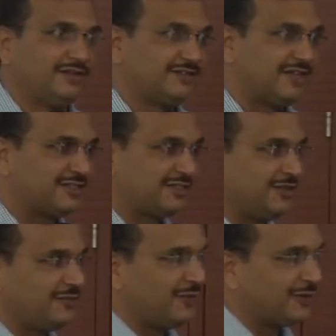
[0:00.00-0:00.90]

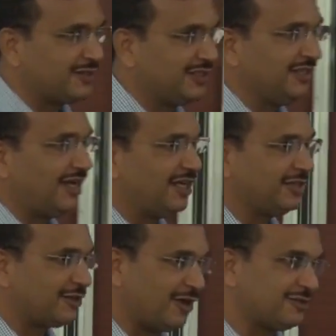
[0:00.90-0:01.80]
13-14 I
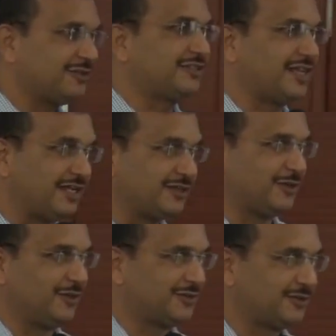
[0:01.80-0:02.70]
crossed 10
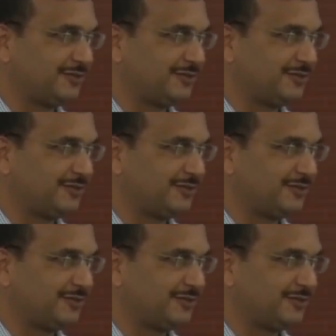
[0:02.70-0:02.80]
crores.